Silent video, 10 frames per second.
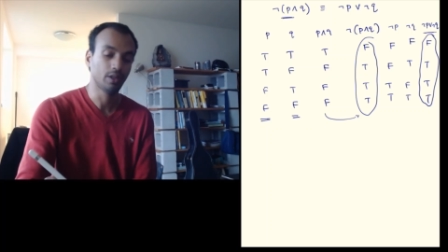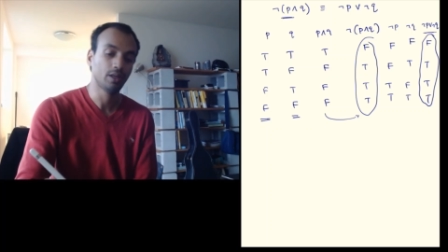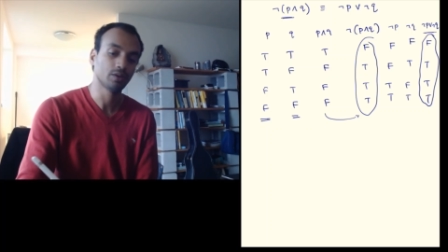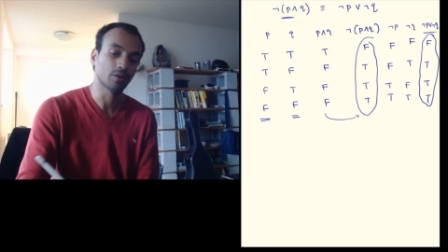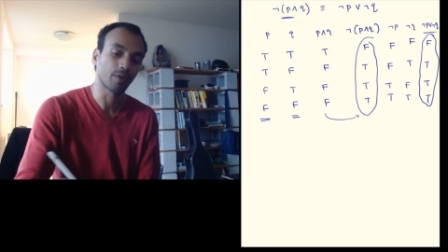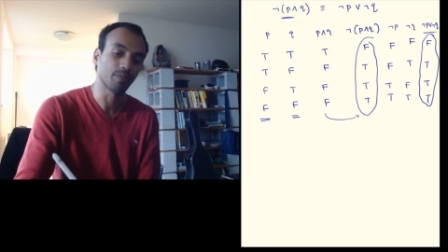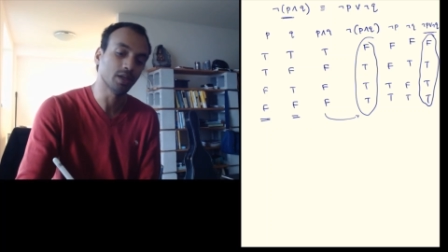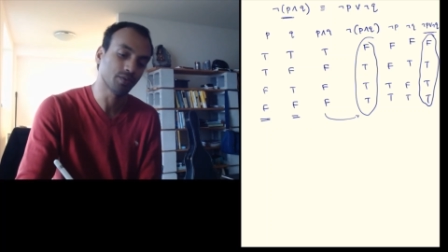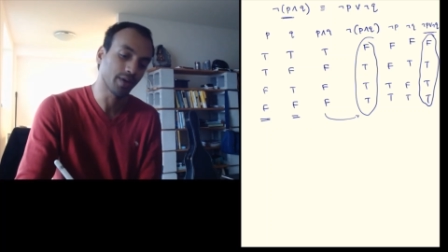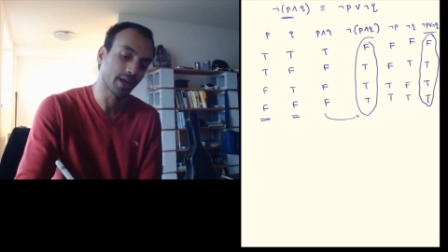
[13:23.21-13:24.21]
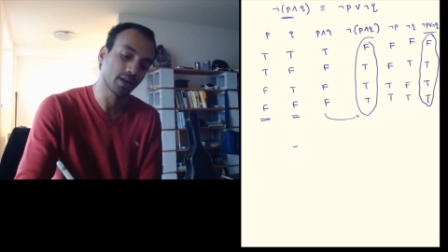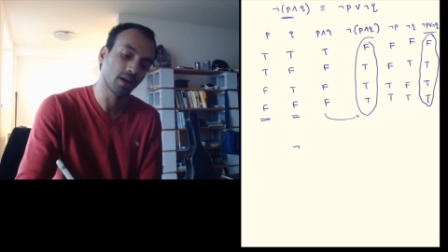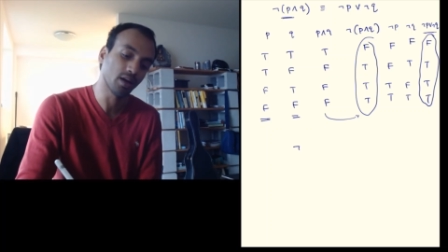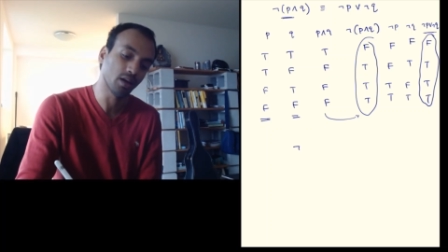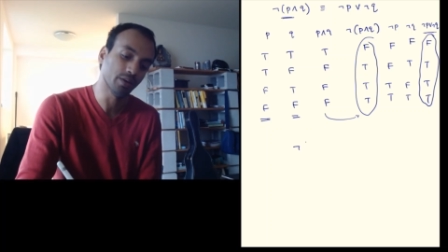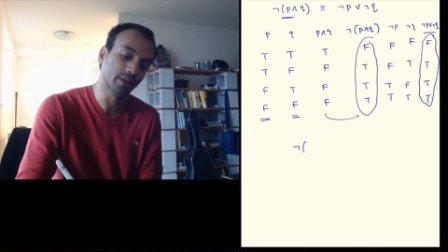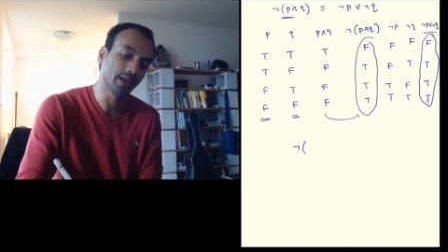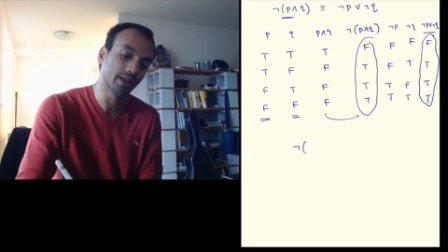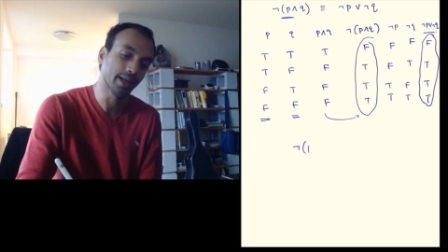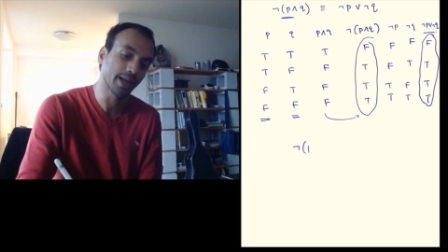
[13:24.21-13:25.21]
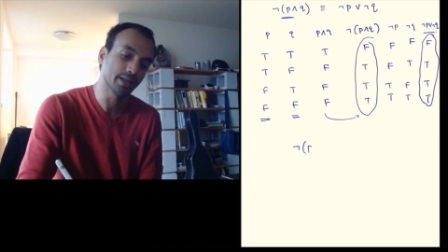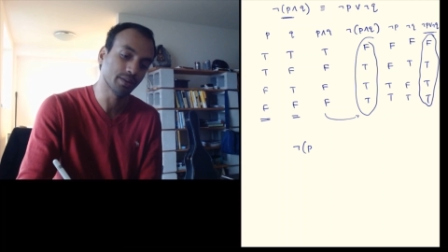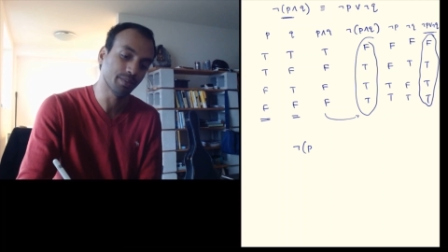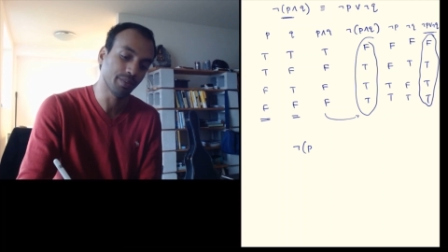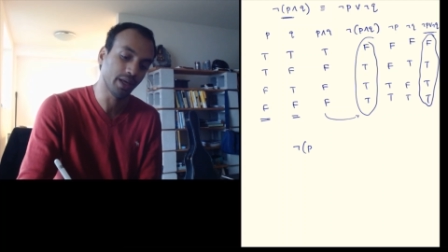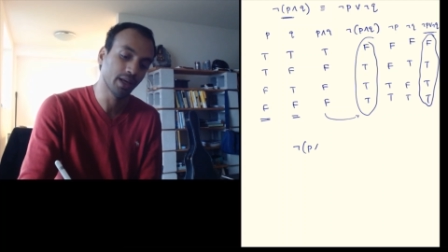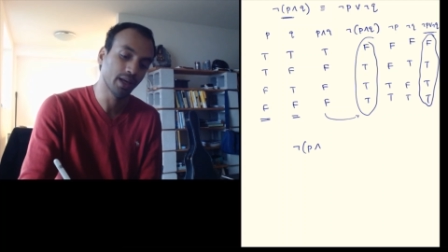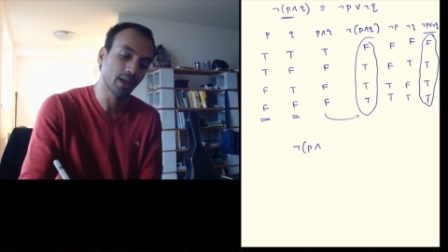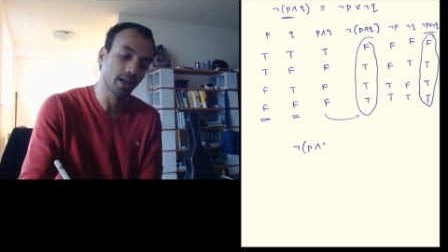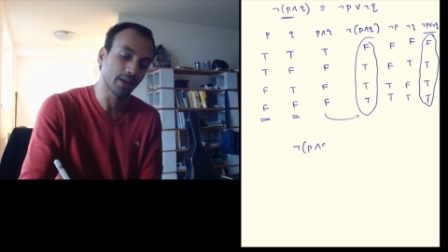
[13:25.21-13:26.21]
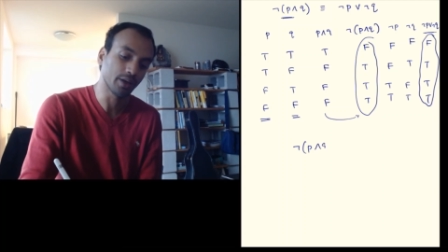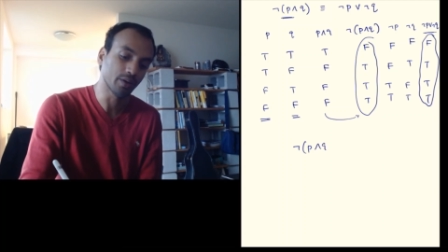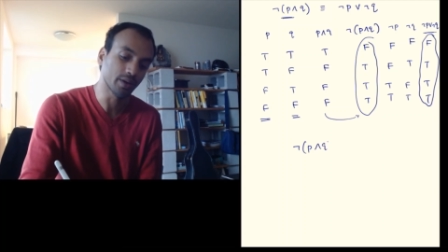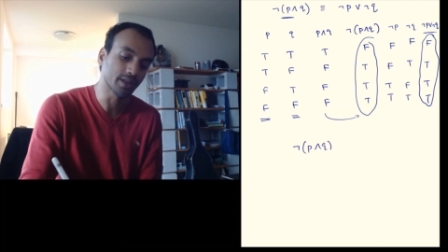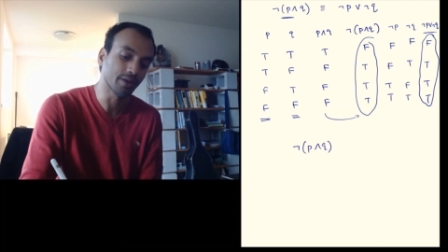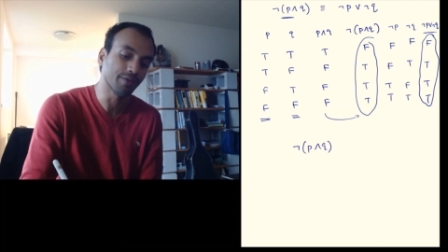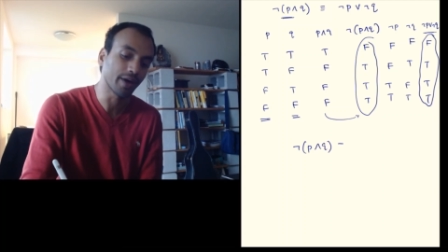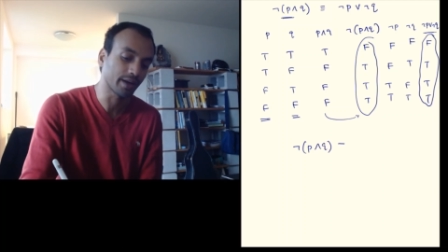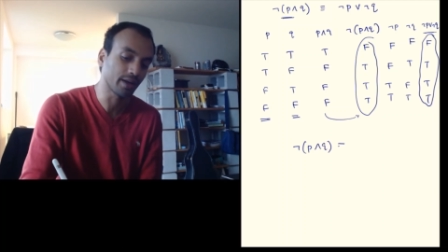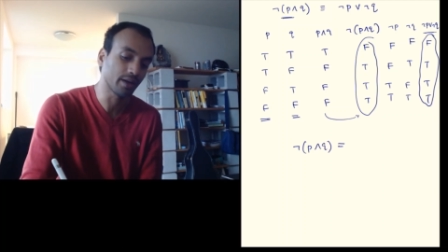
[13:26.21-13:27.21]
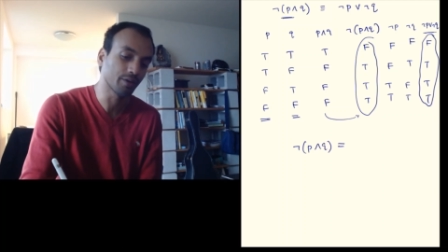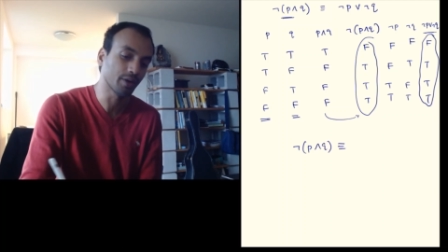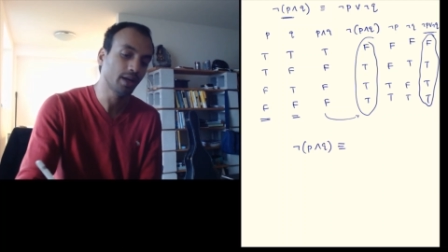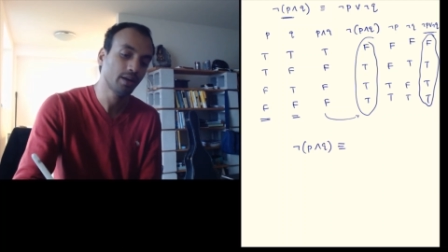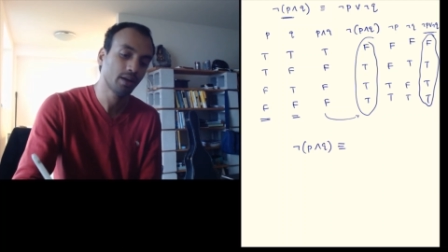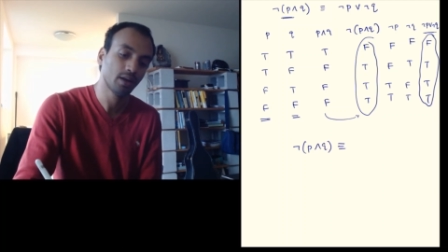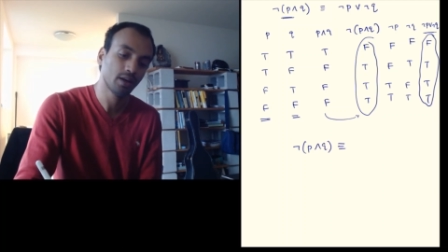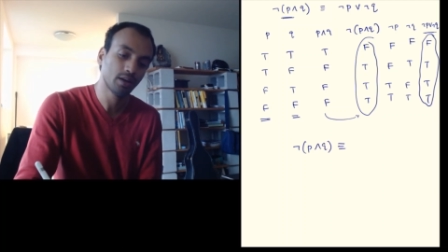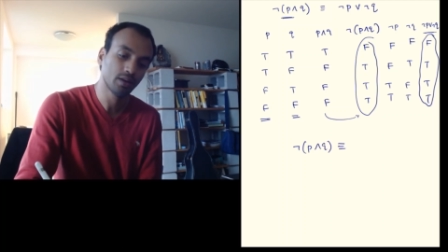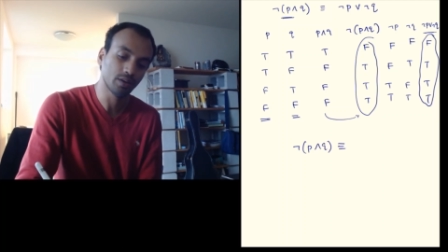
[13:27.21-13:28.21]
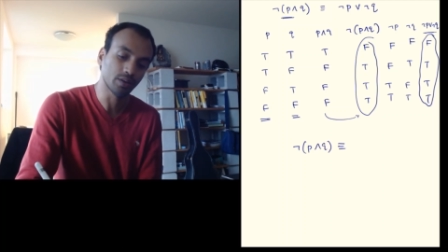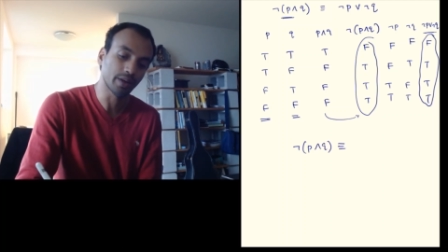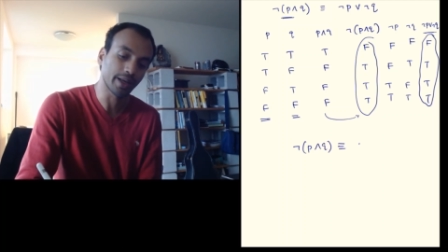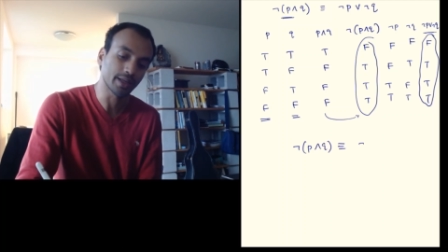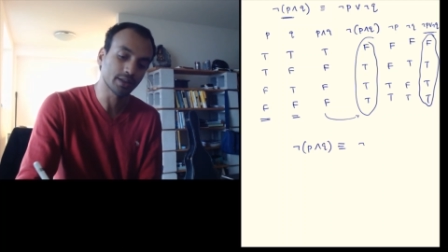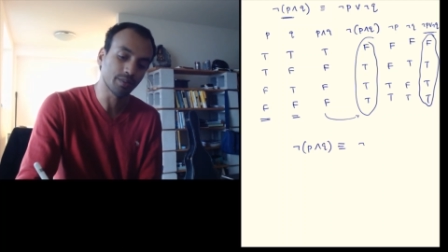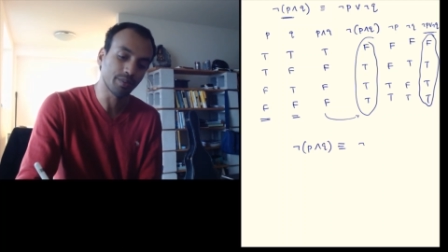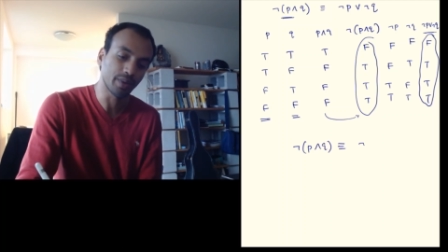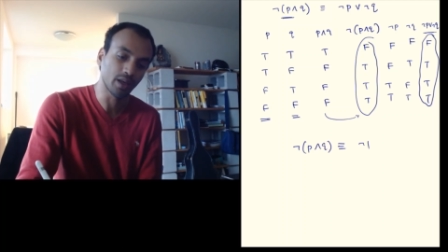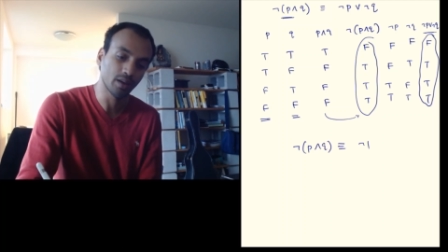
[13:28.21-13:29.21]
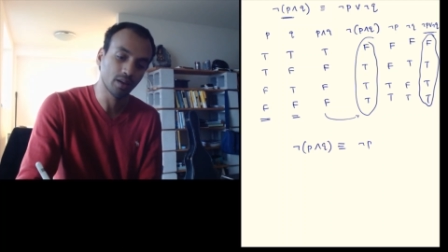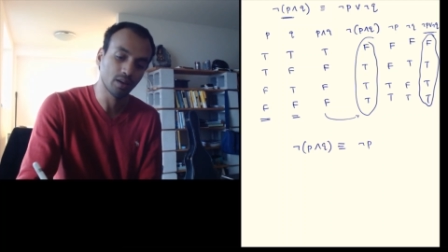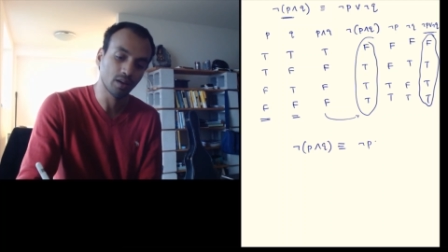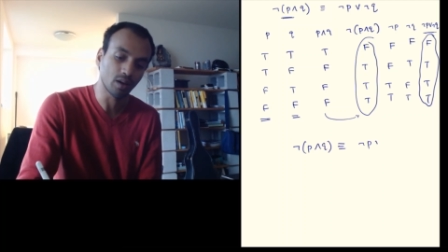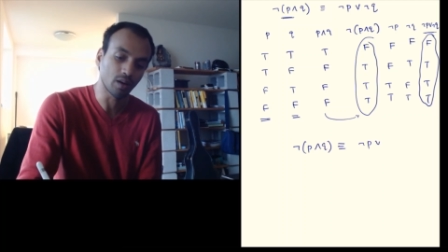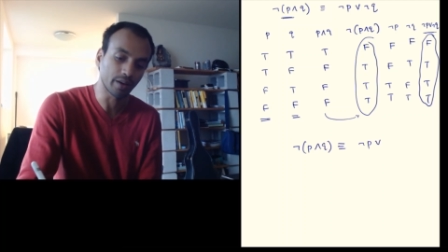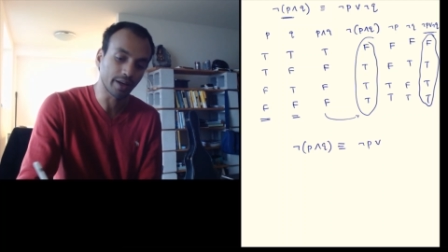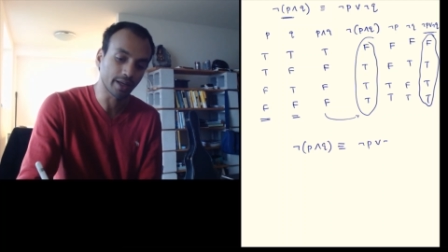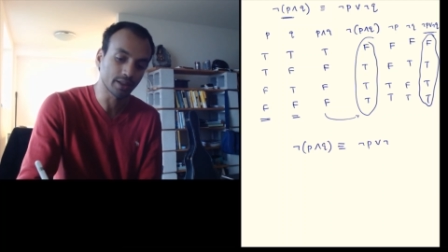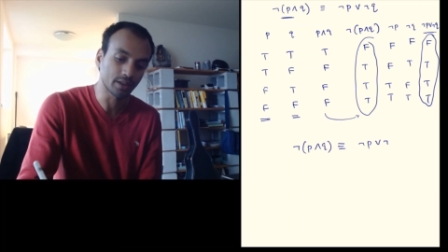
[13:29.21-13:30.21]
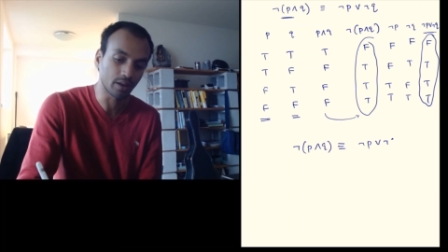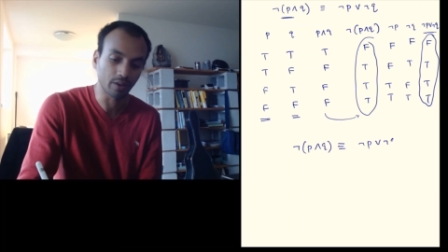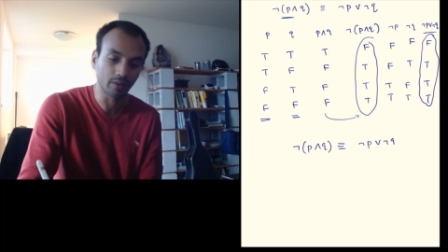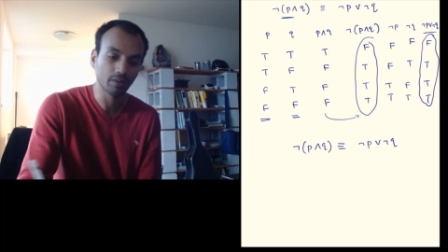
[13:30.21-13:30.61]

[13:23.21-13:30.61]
So from this we can conclude that negation p and q is in fact equivalent to negation p or negation q.